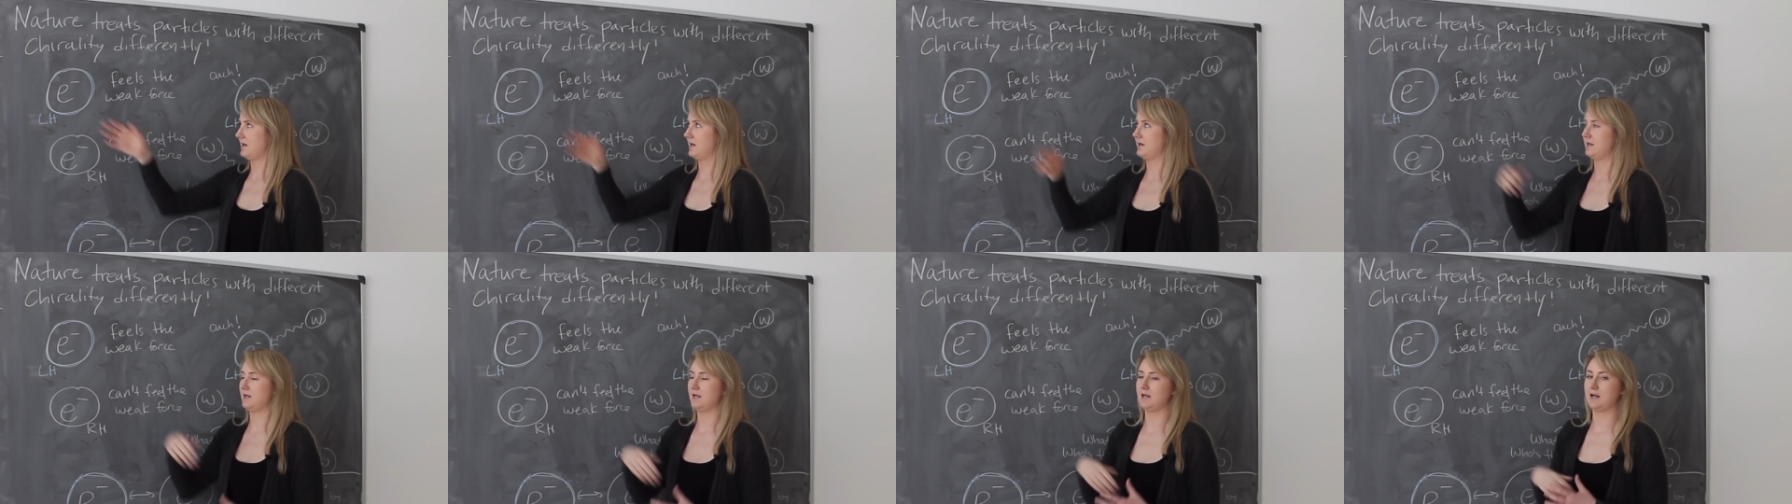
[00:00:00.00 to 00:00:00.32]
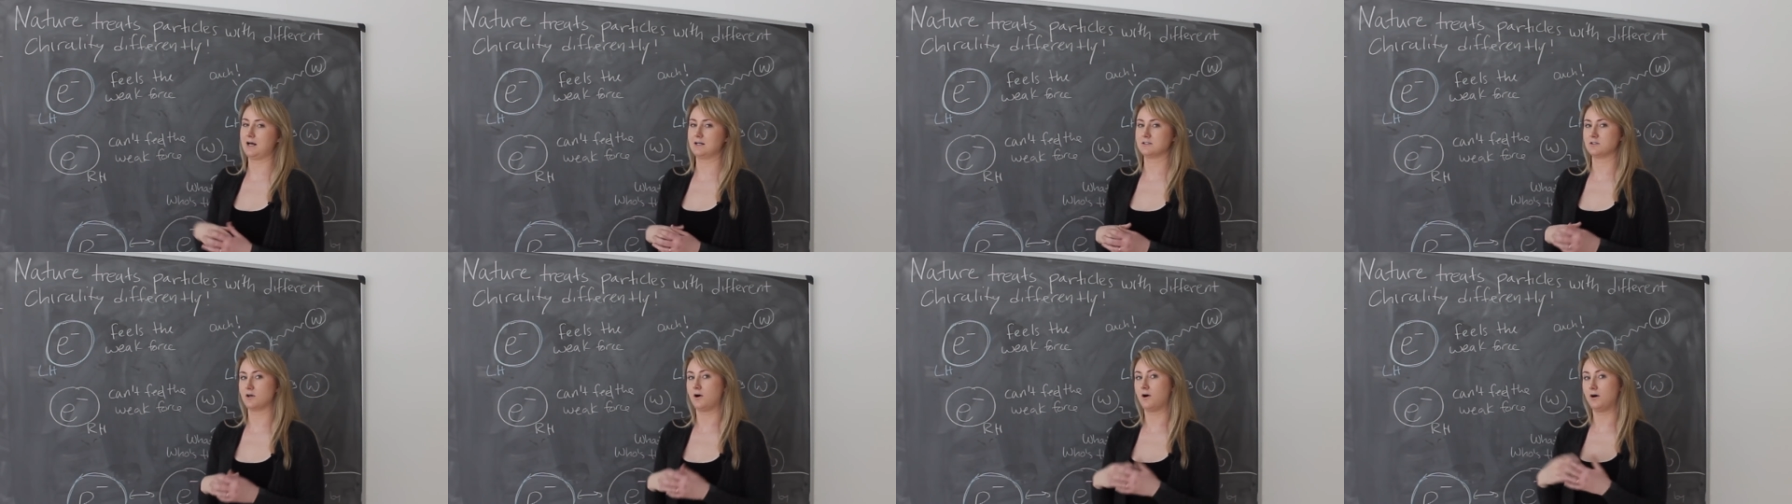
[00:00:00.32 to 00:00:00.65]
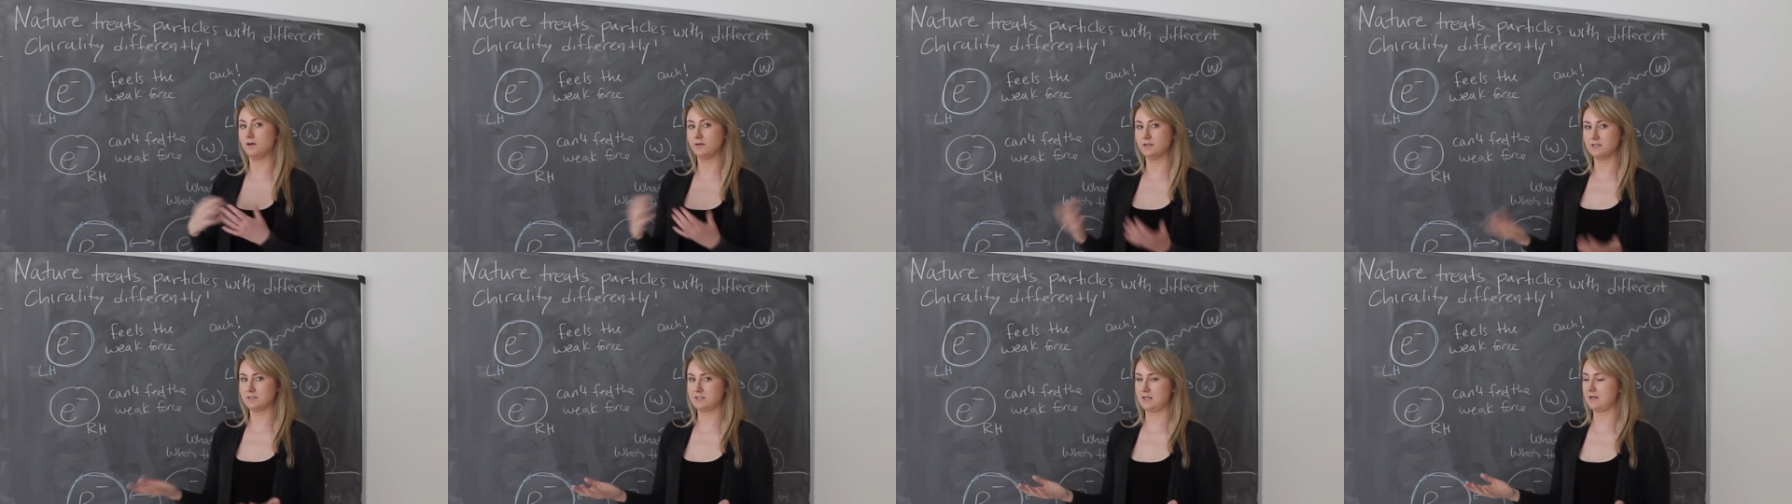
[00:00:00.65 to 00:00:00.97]
and it has
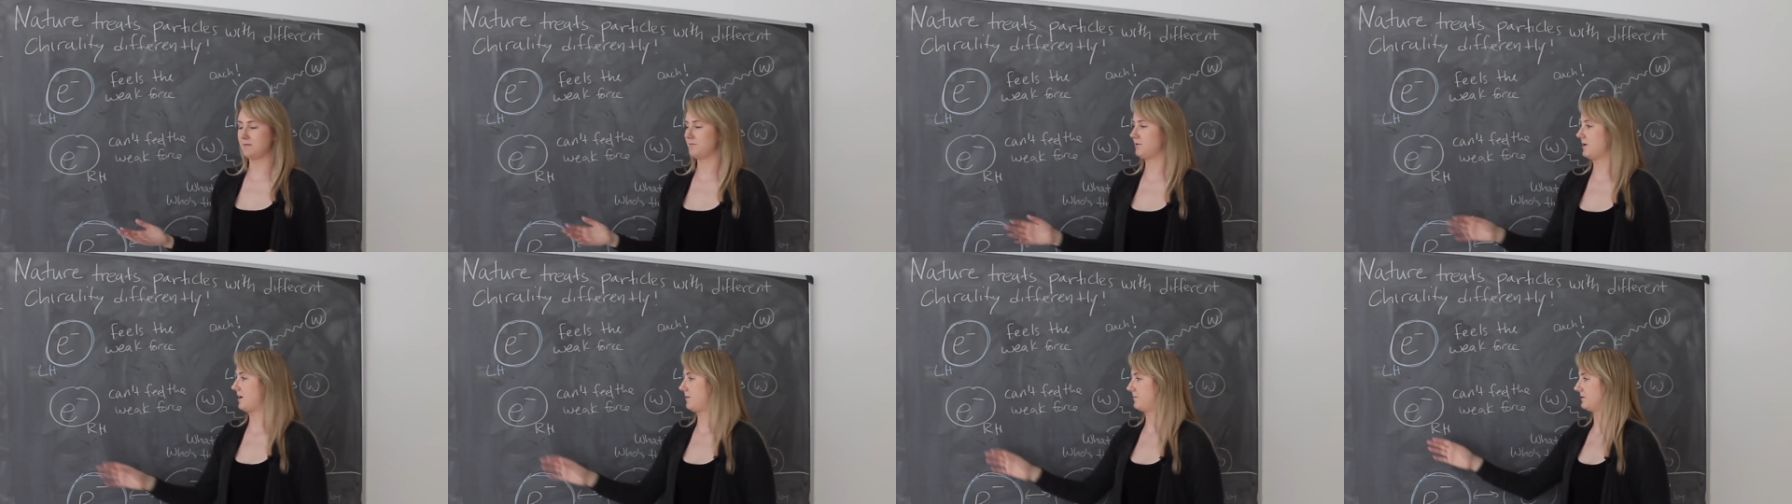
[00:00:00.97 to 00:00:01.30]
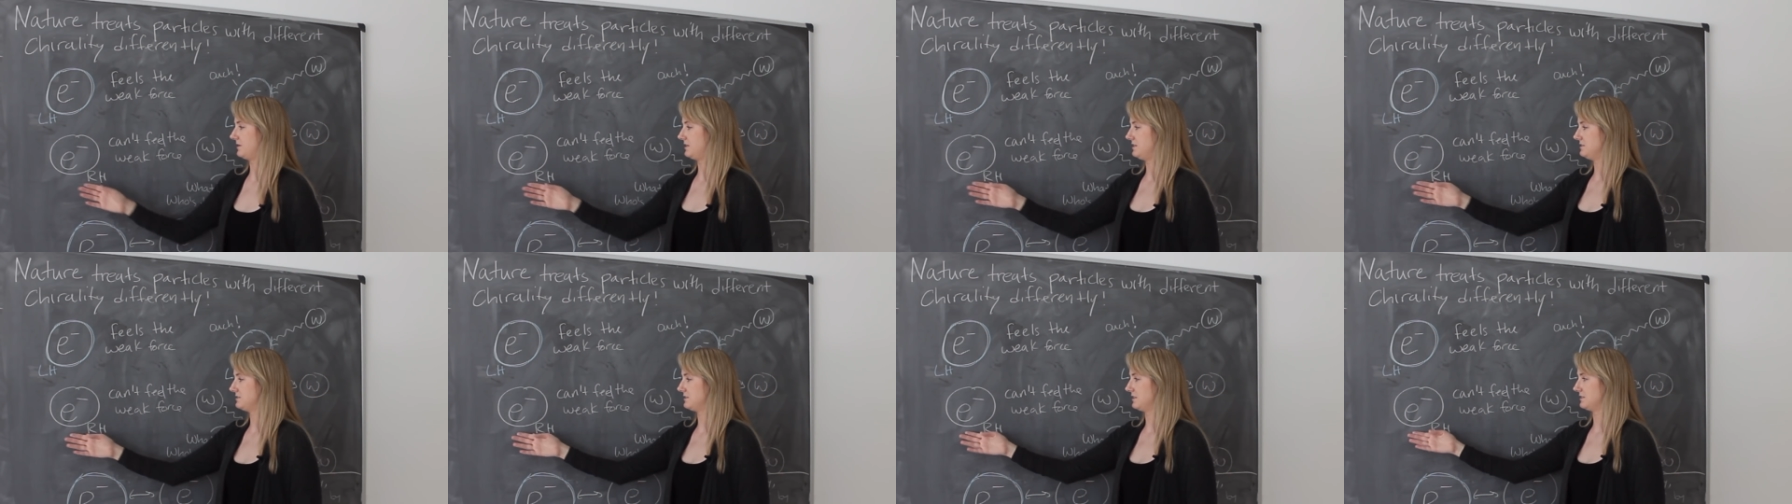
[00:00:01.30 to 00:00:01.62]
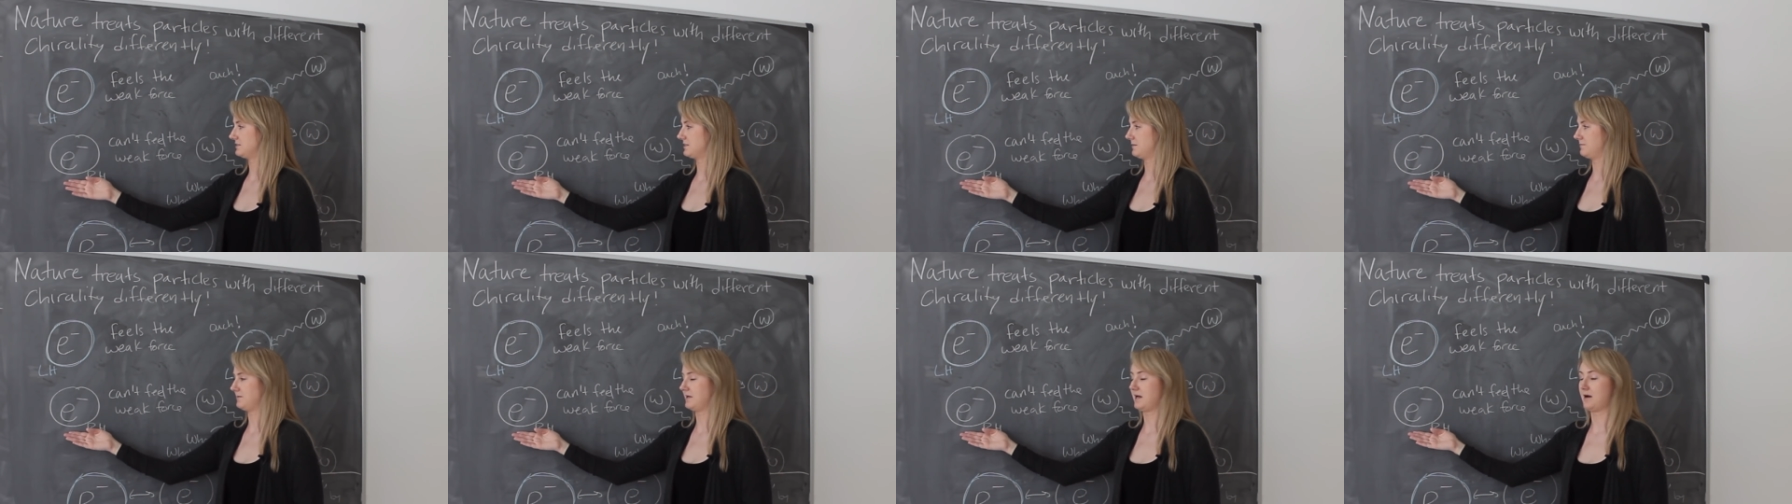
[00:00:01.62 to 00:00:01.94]
all the same properties
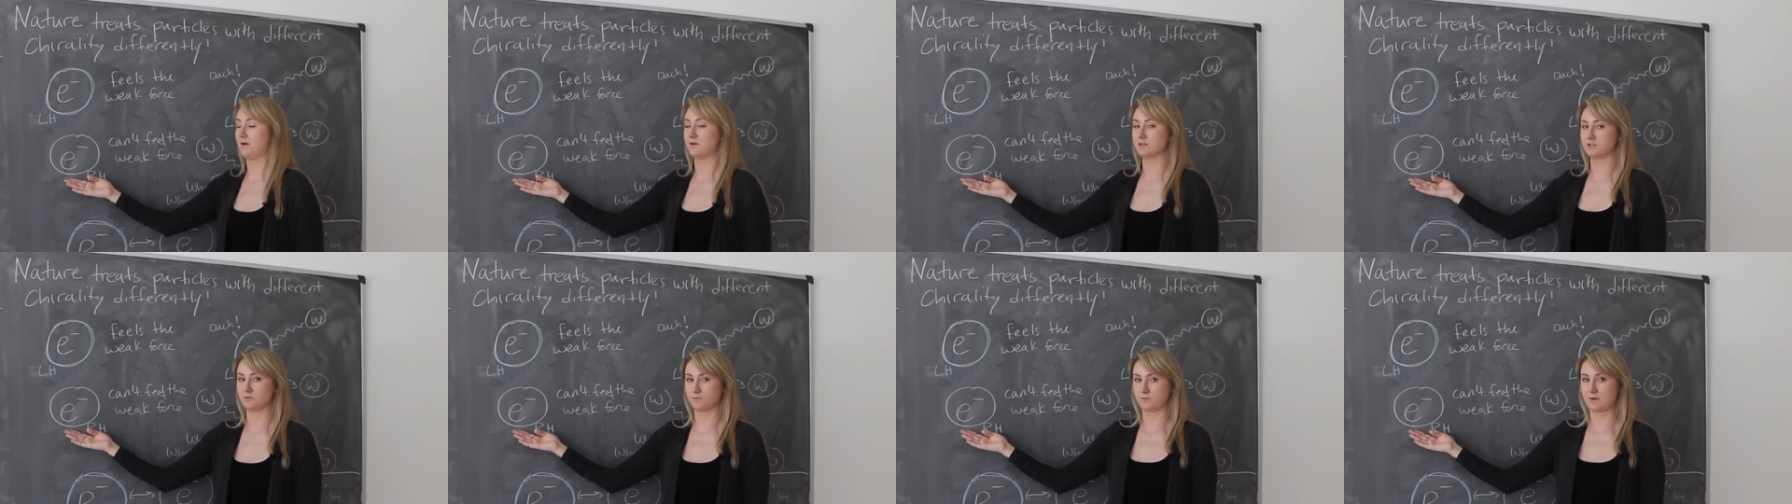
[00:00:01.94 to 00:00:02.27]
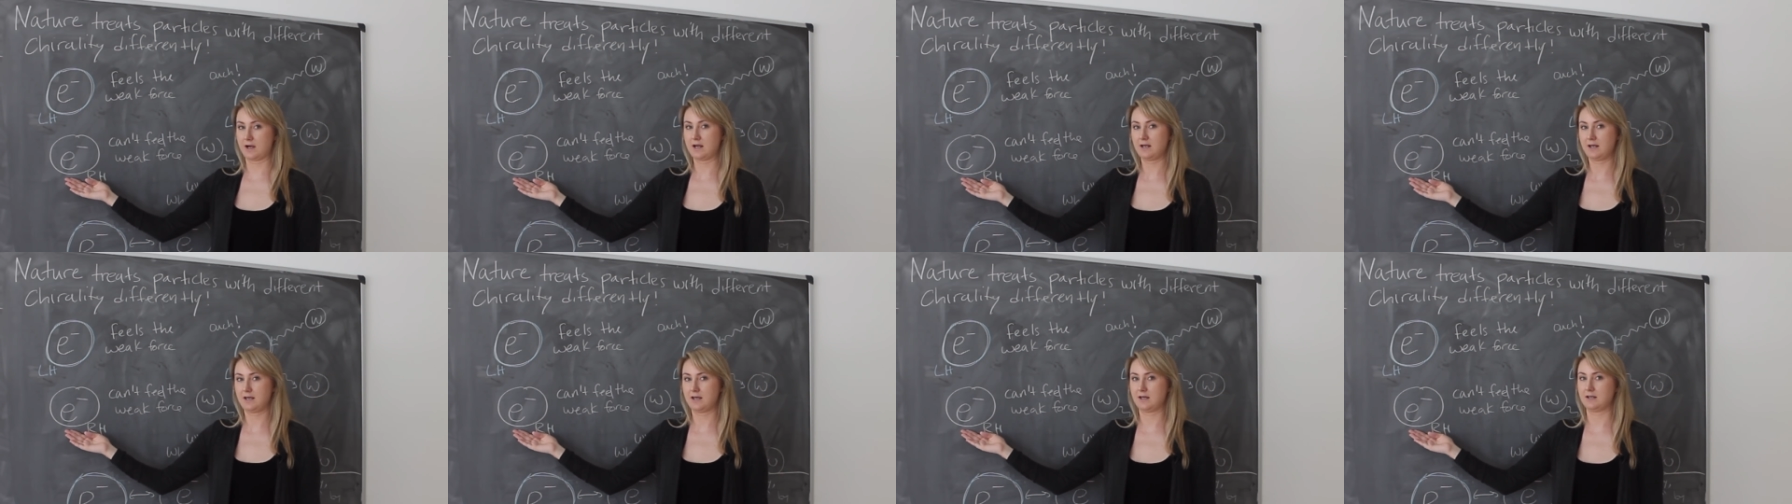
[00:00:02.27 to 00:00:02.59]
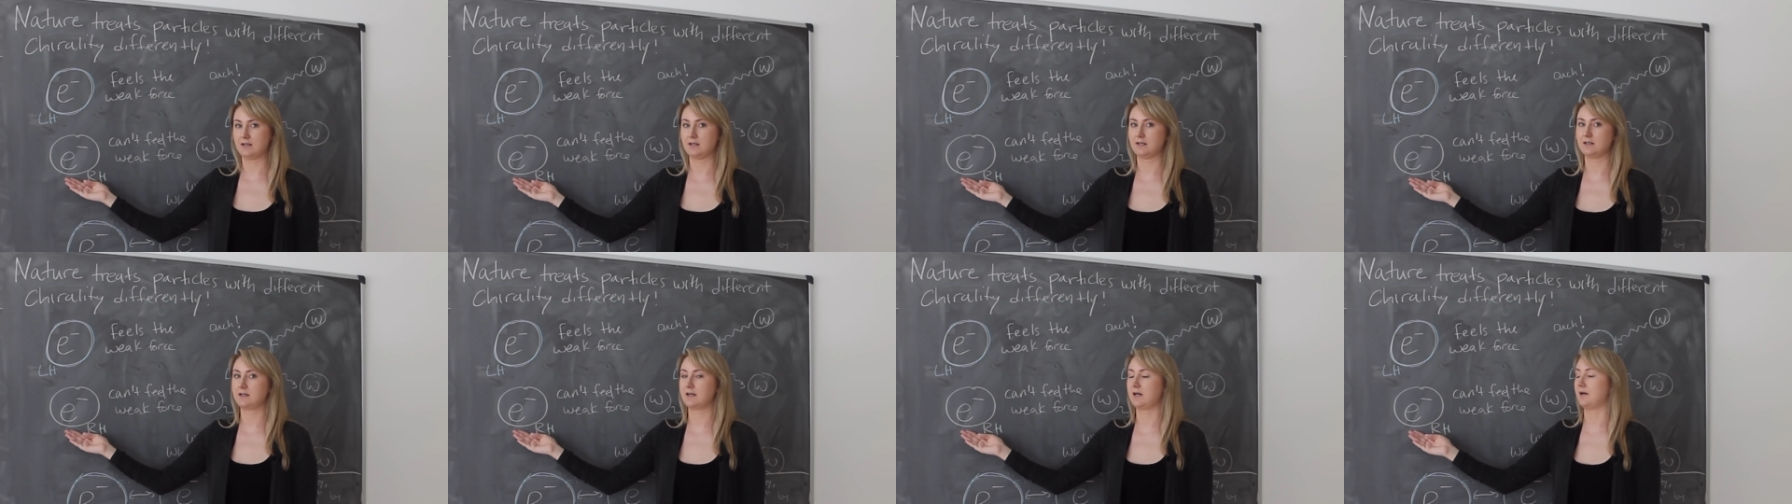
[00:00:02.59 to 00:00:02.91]
except now it's
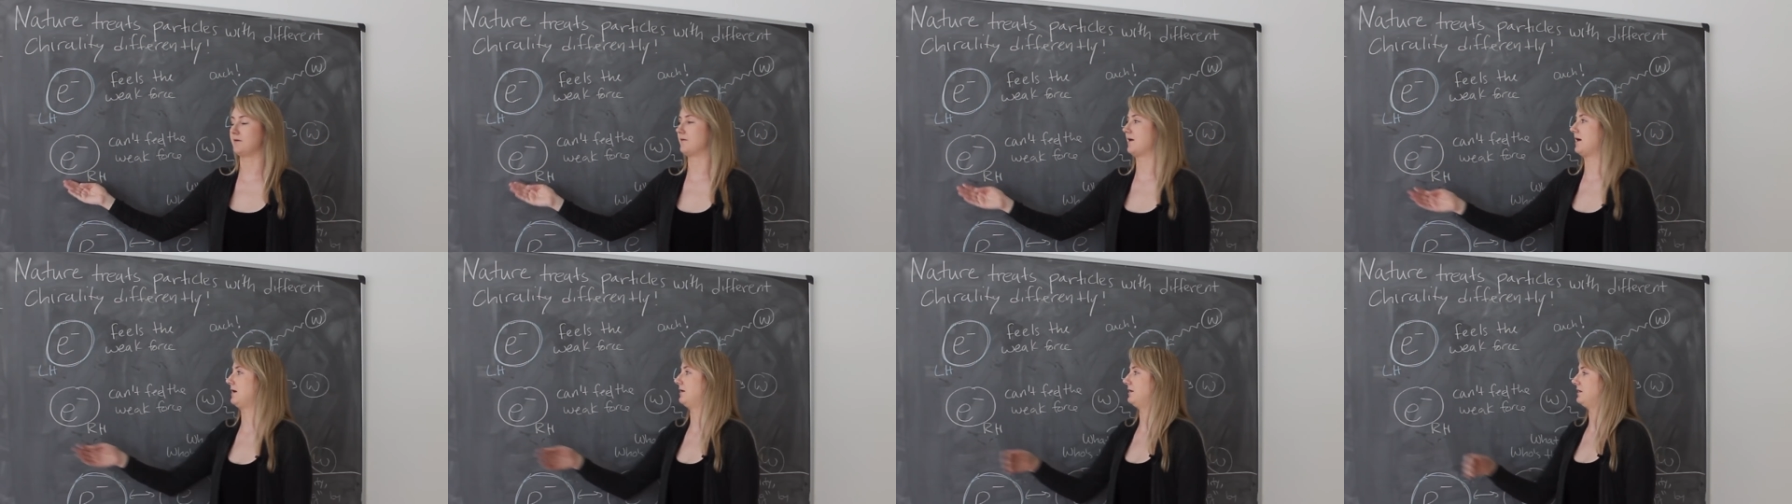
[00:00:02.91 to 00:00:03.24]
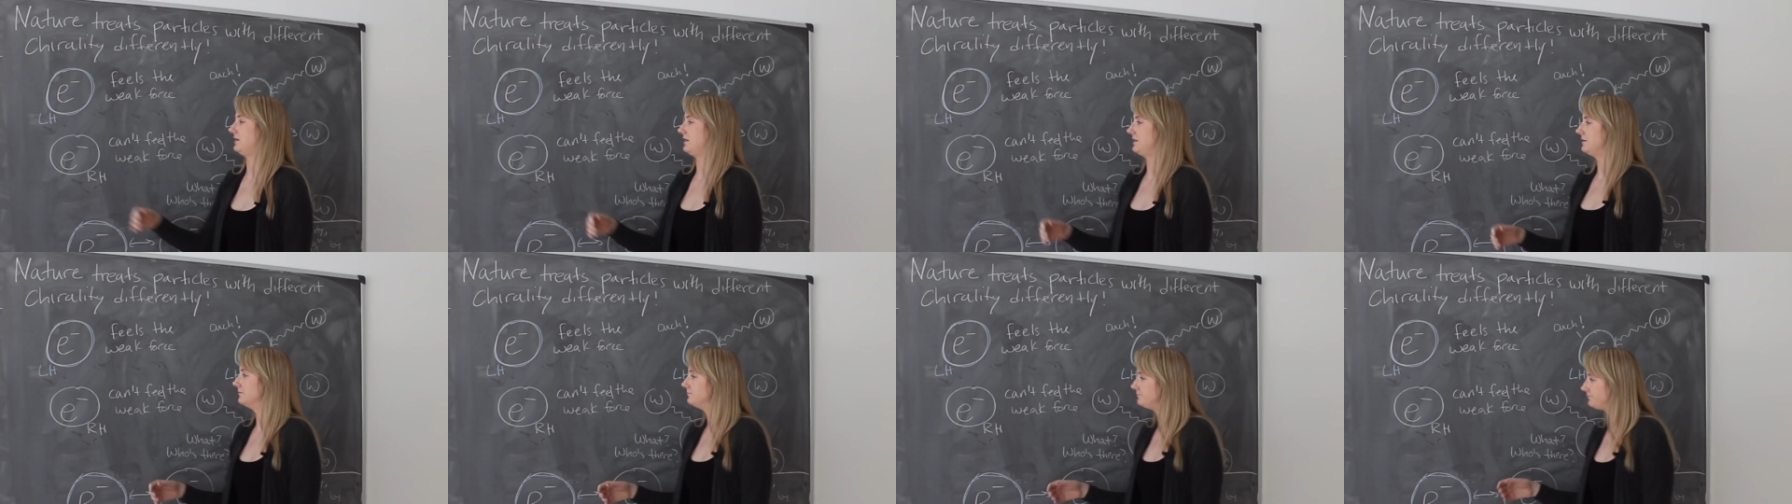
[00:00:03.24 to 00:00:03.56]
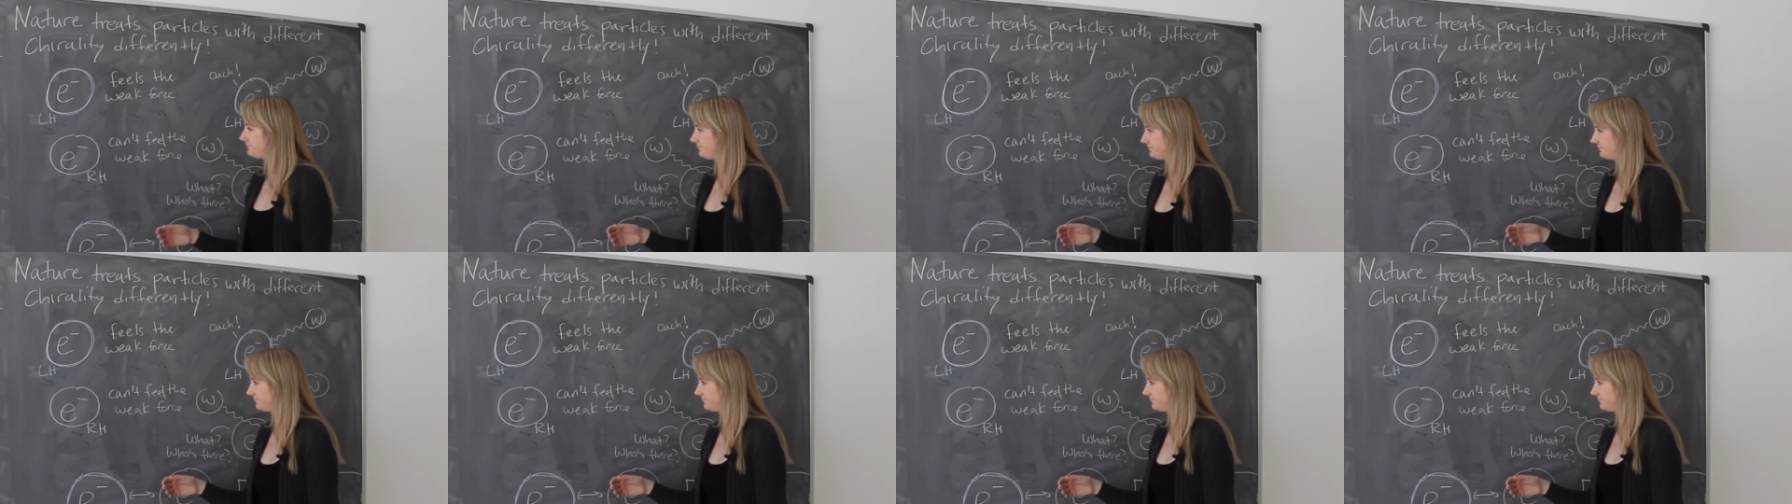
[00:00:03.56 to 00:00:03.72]
right-handed chirality,